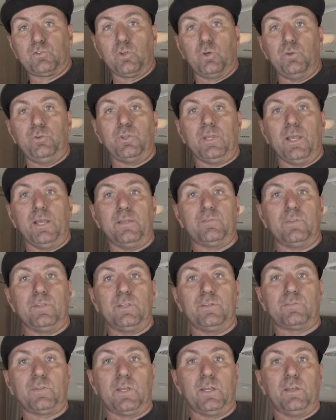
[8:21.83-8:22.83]
showing you guys the
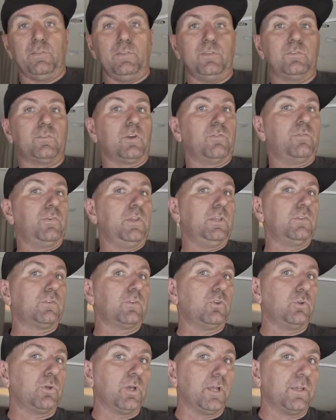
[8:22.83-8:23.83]
inside of these RVs.
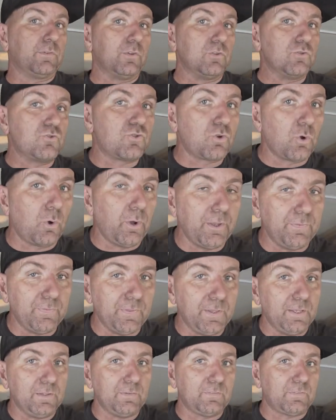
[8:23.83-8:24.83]
Are you guys enjoying
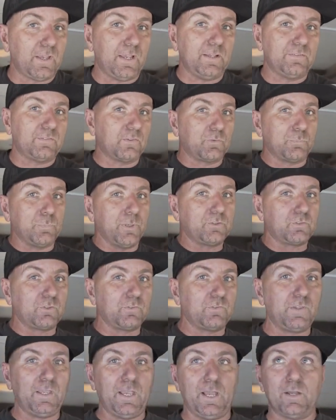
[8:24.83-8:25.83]
the insides as much
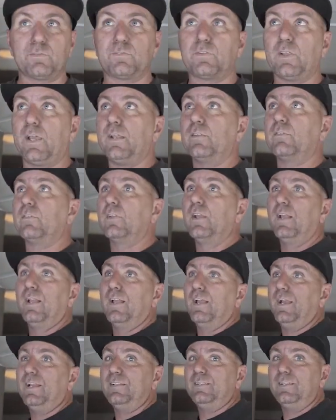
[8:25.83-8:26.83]
as the outsides?
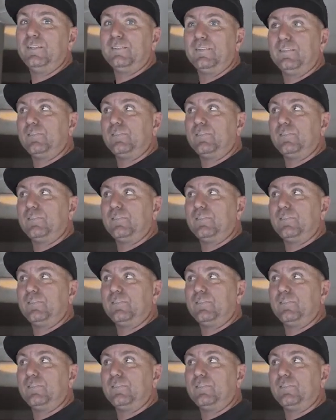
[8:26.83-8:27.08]
I dig